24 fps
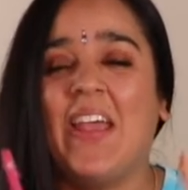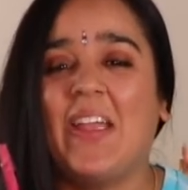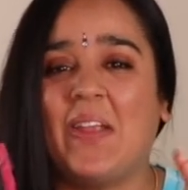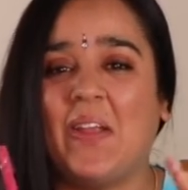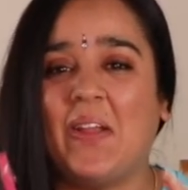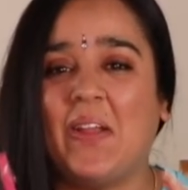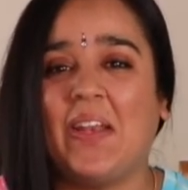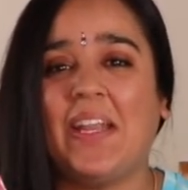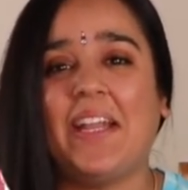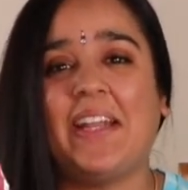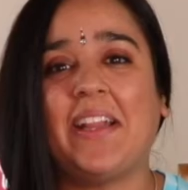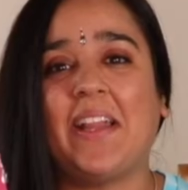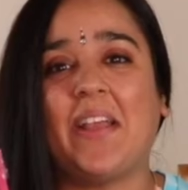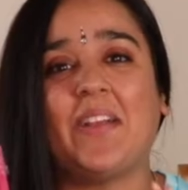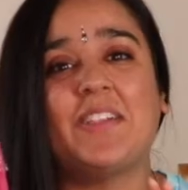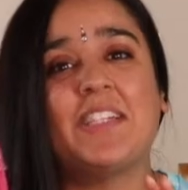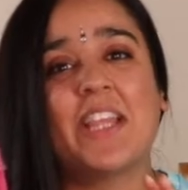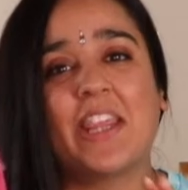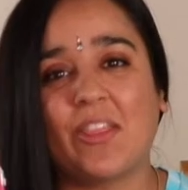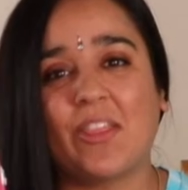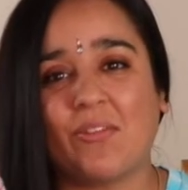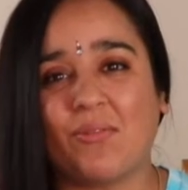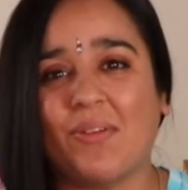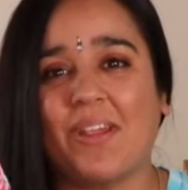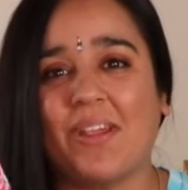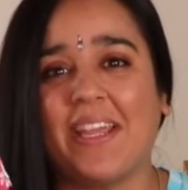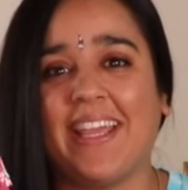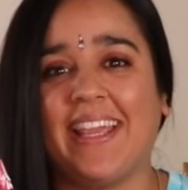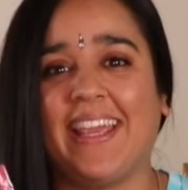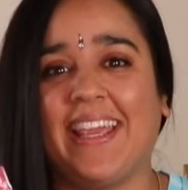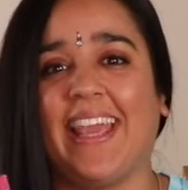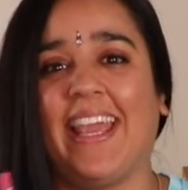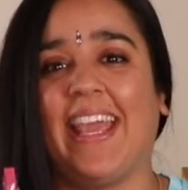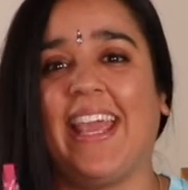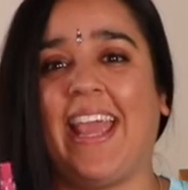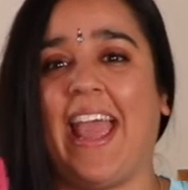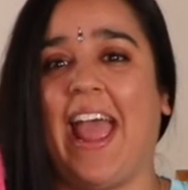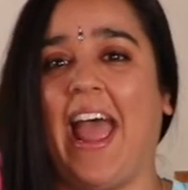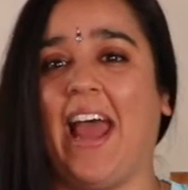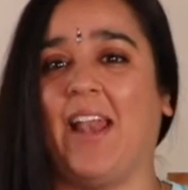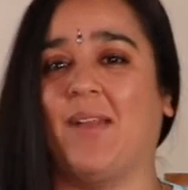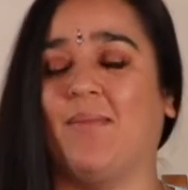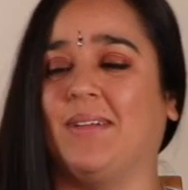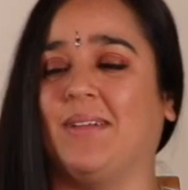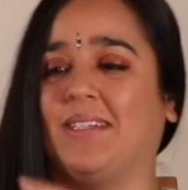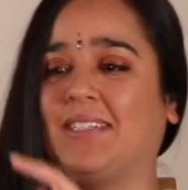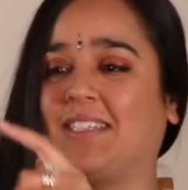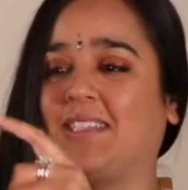You need those 3 key
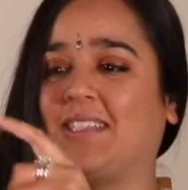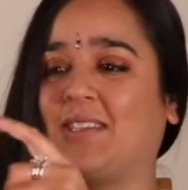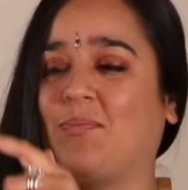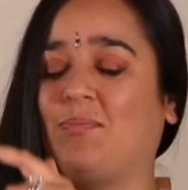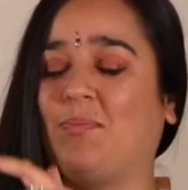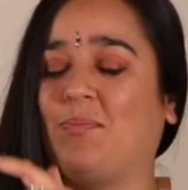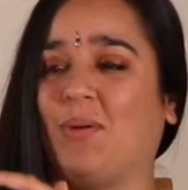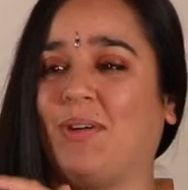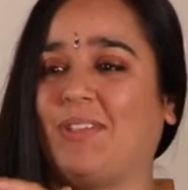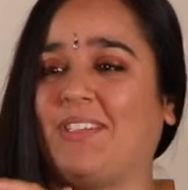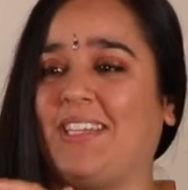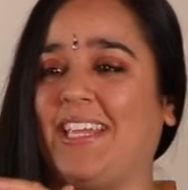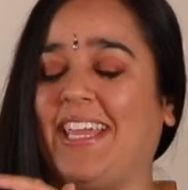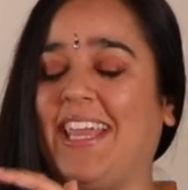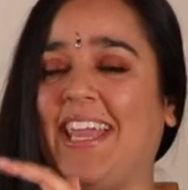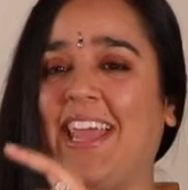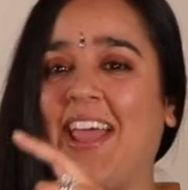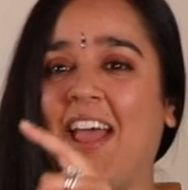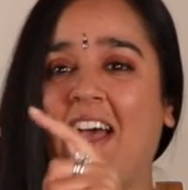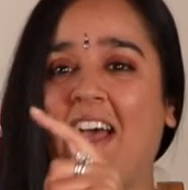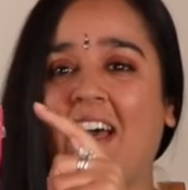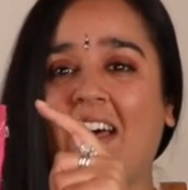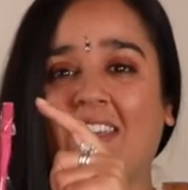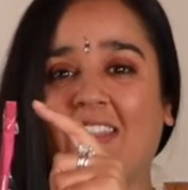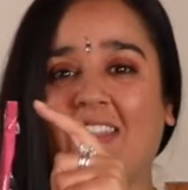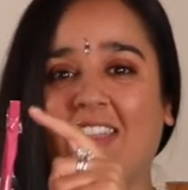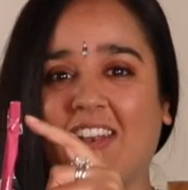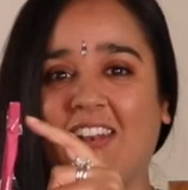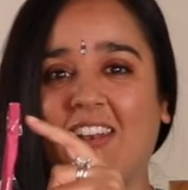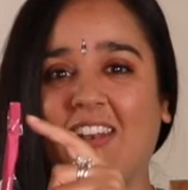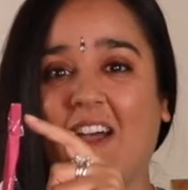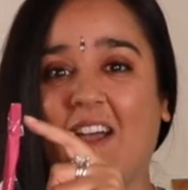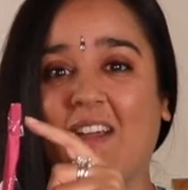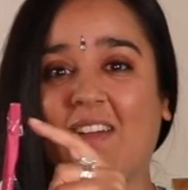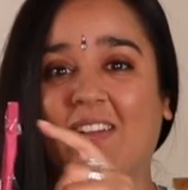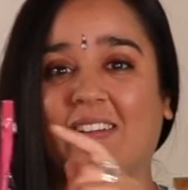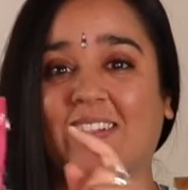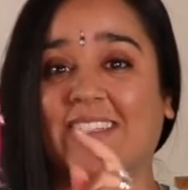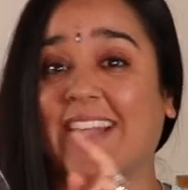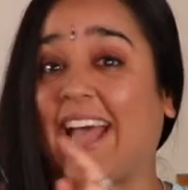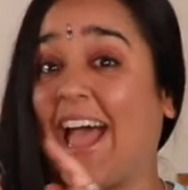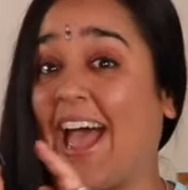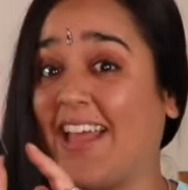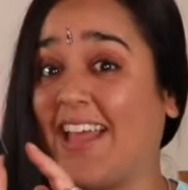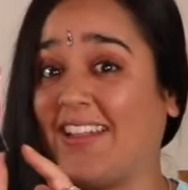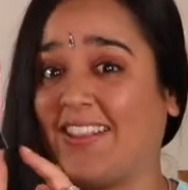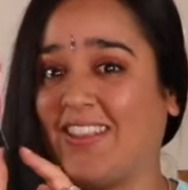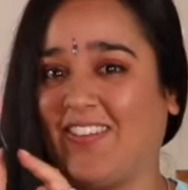elements, the body, the nose
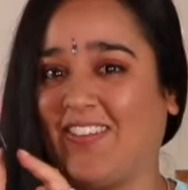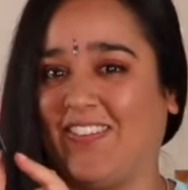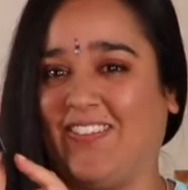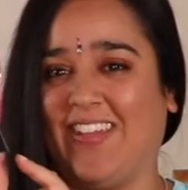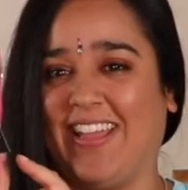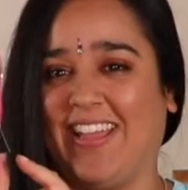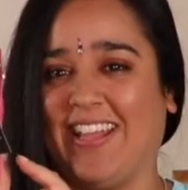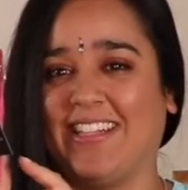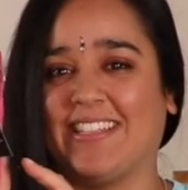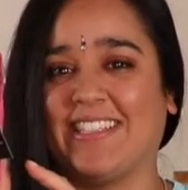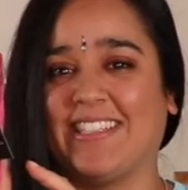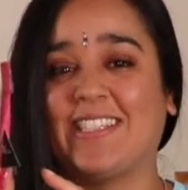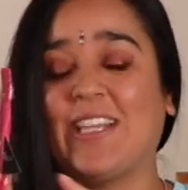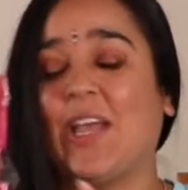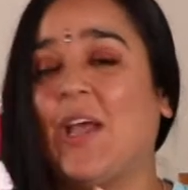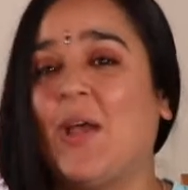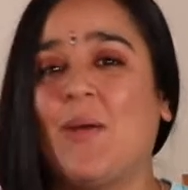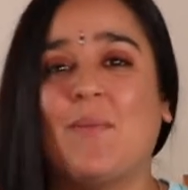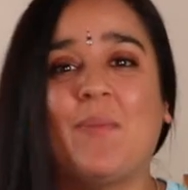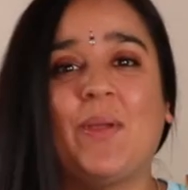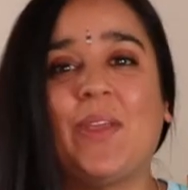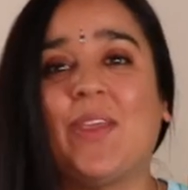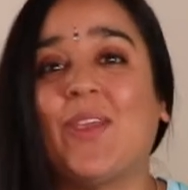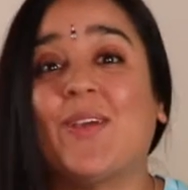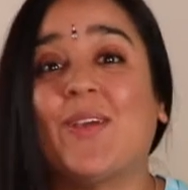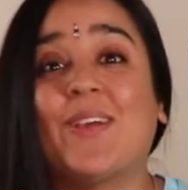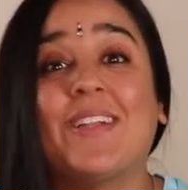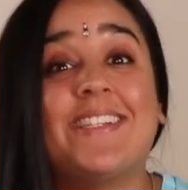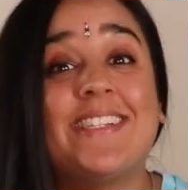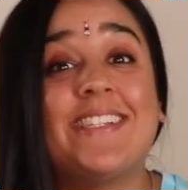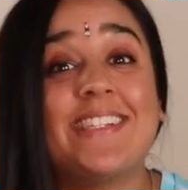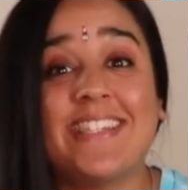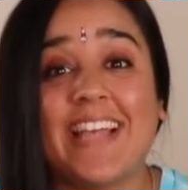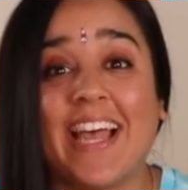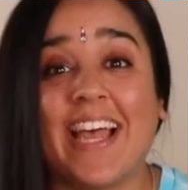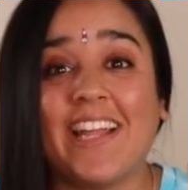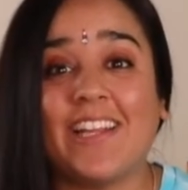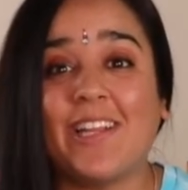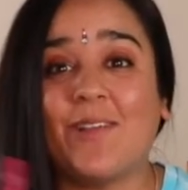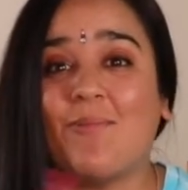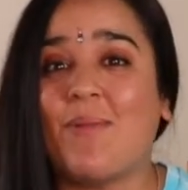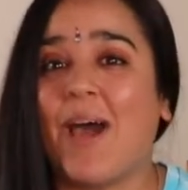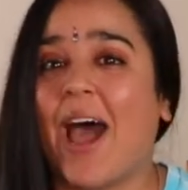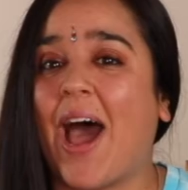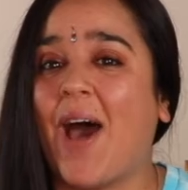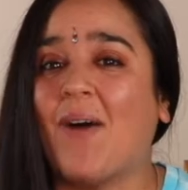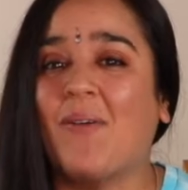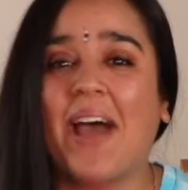and the fins, but you can design
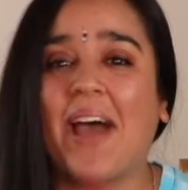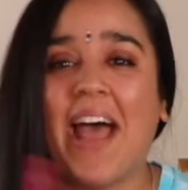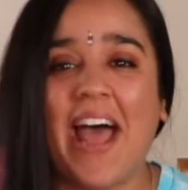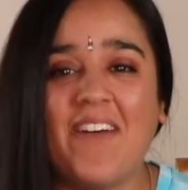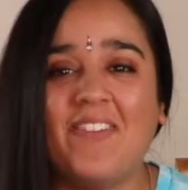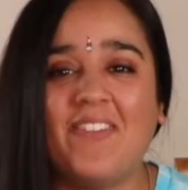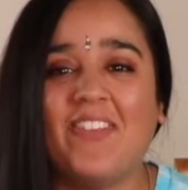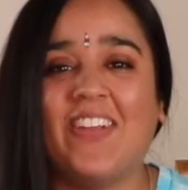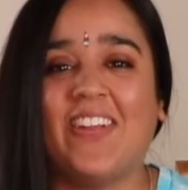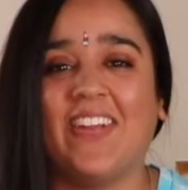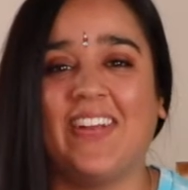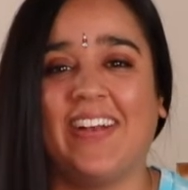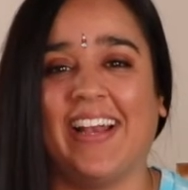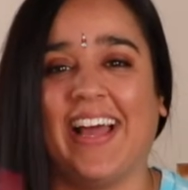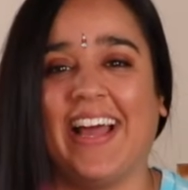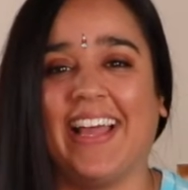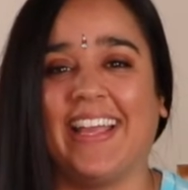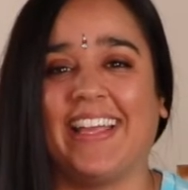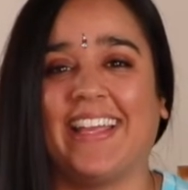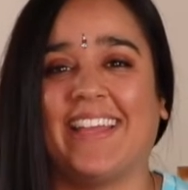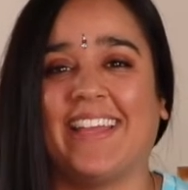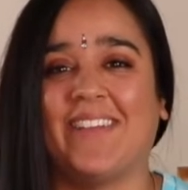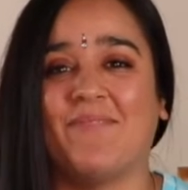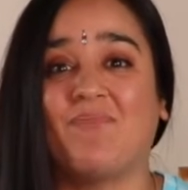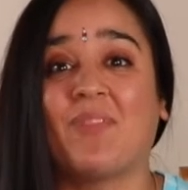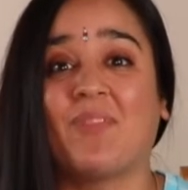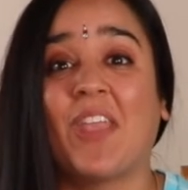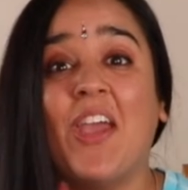them however you like.